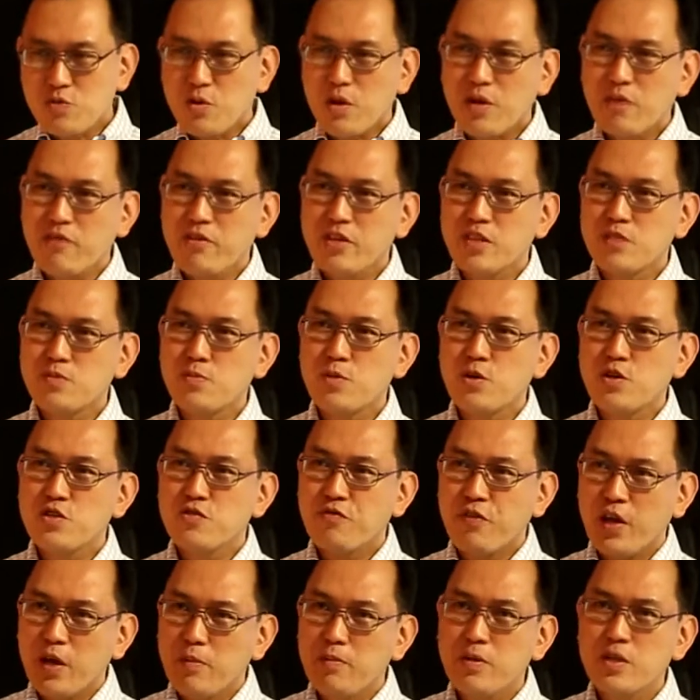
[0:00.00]
course, one of his
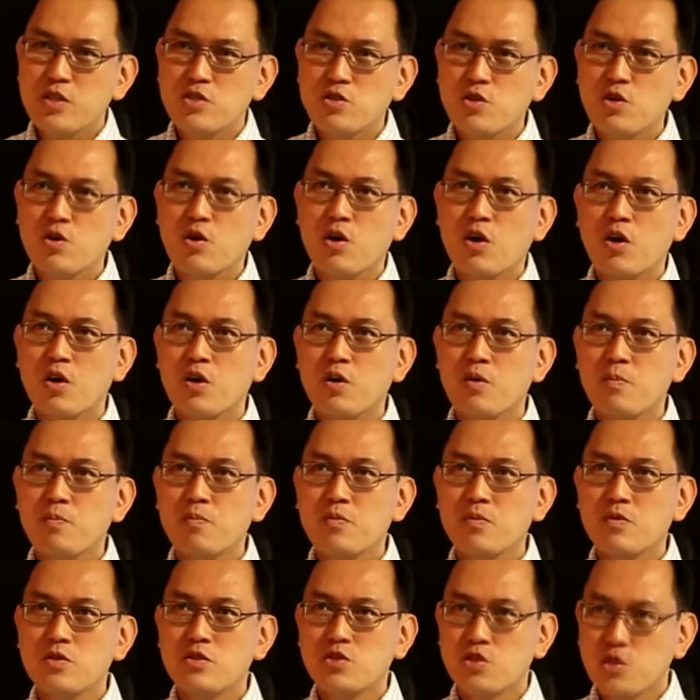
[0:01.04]
most famous so-called
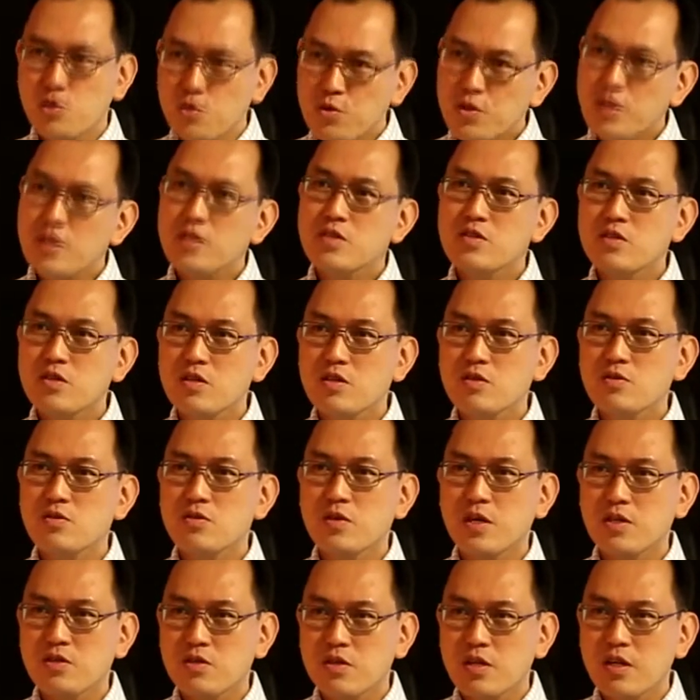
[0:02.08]
students,
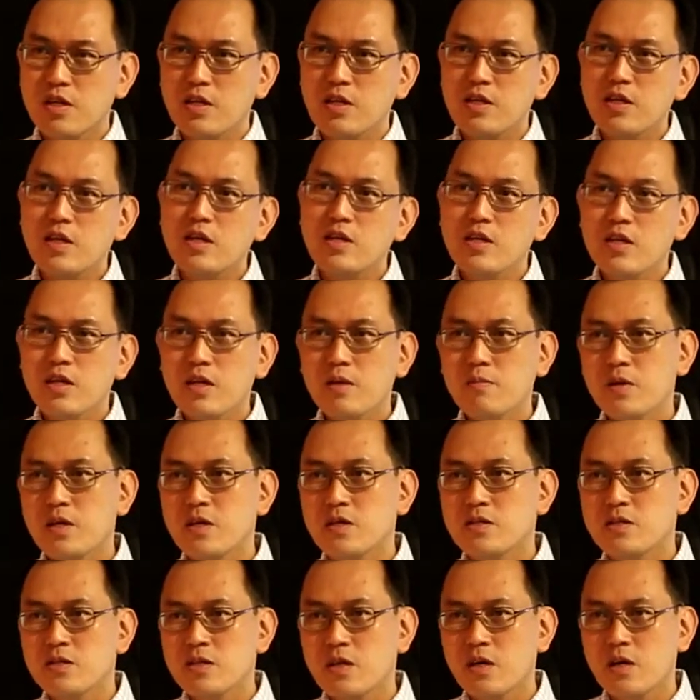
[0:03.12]
who actually learned under
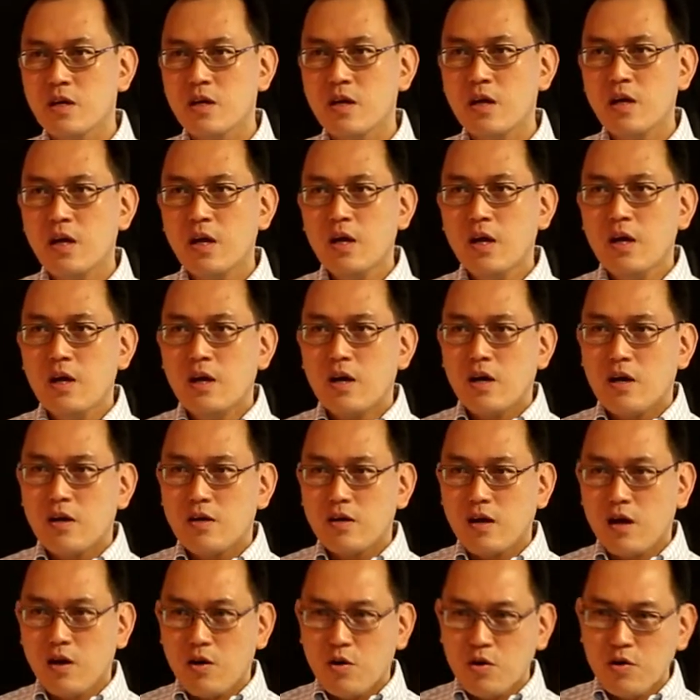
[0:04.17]
him is our
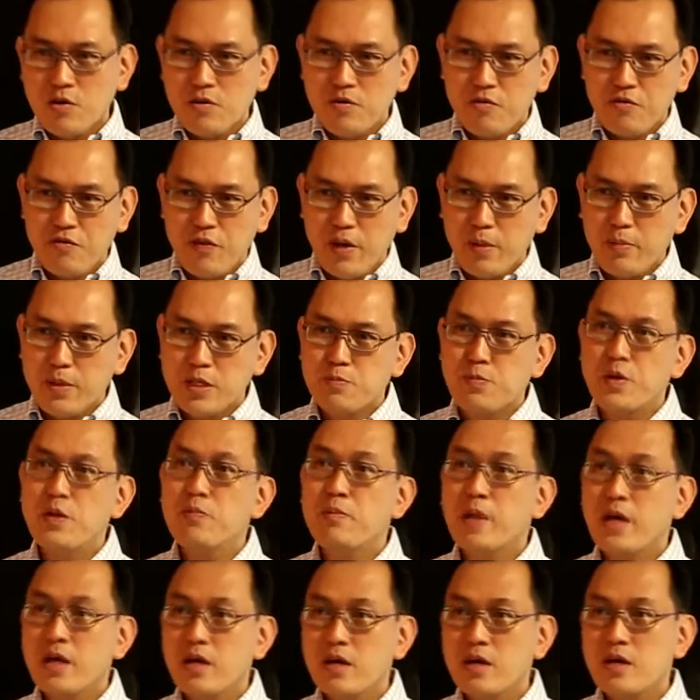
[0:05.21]
own famous
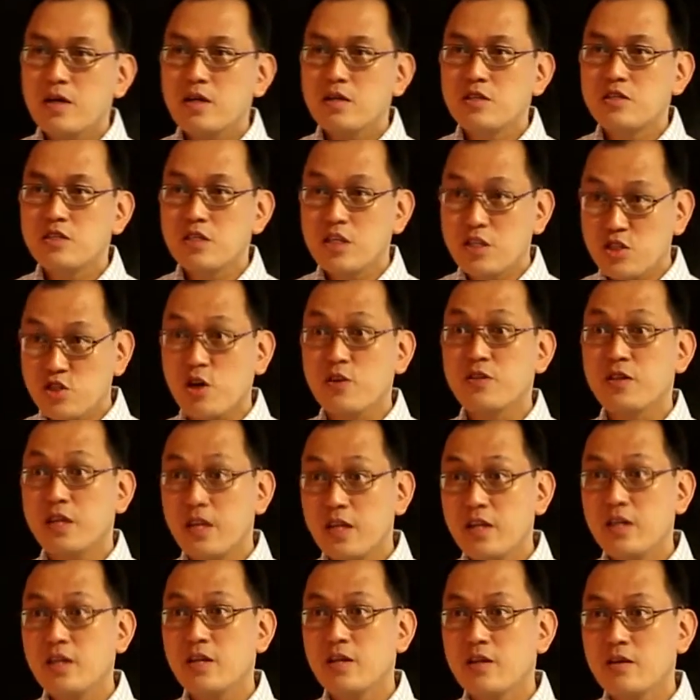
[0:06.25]
printmaker, Chng
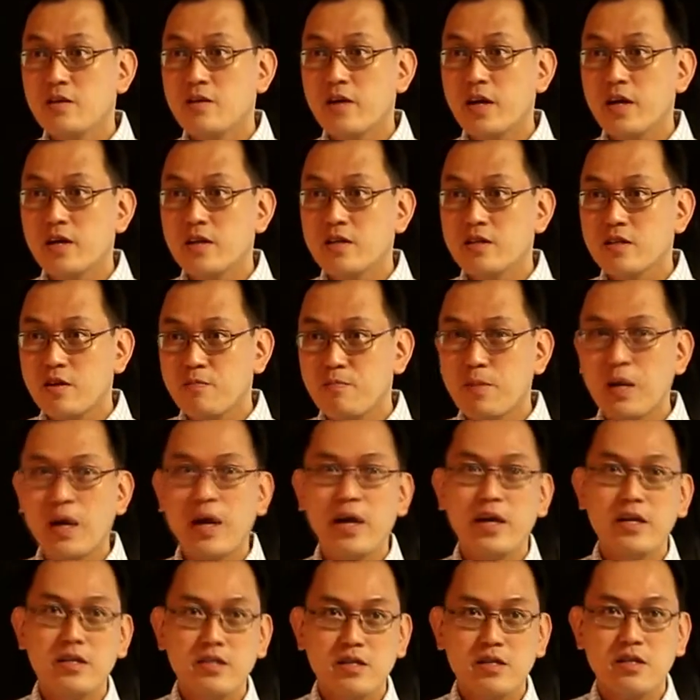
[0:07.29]
Sok Tin, right? The
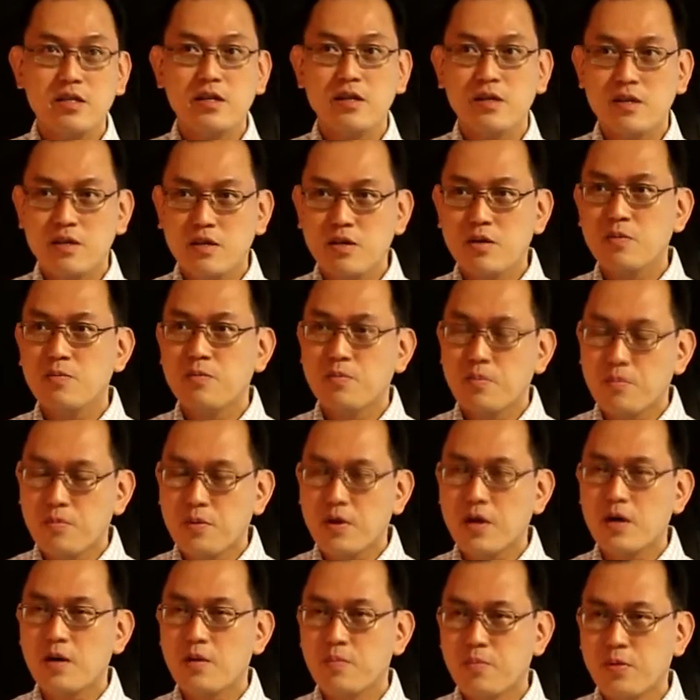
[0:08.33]
blind,
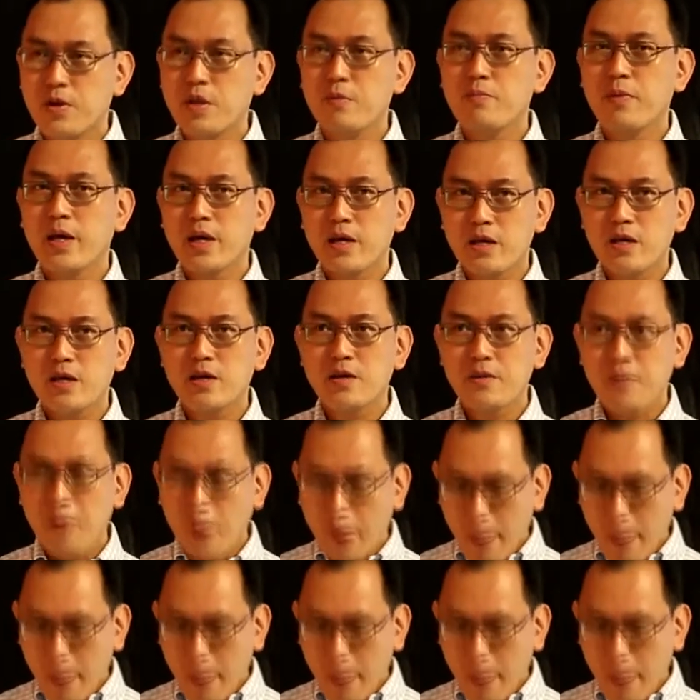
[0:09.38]
printmaker.